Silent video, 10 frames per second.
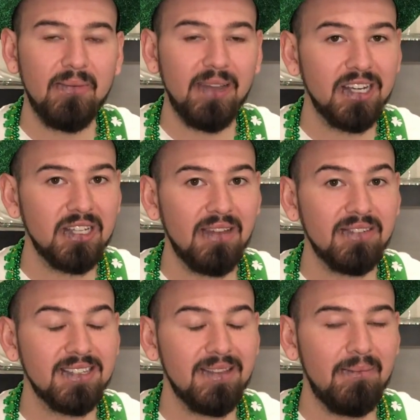We actually have
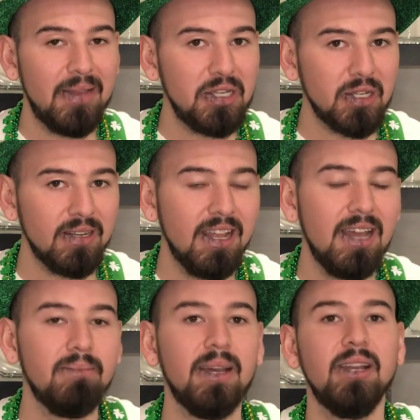a submission
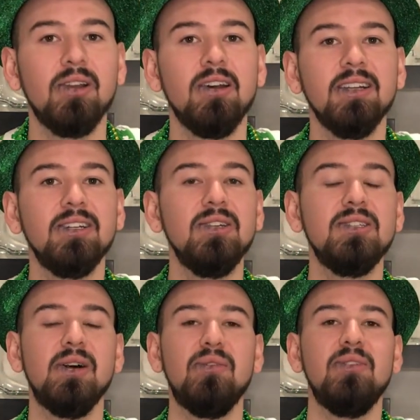by
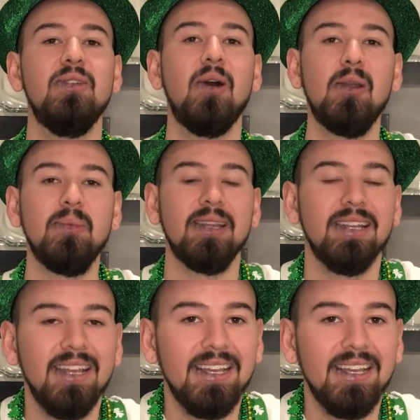Chronicles of Norman.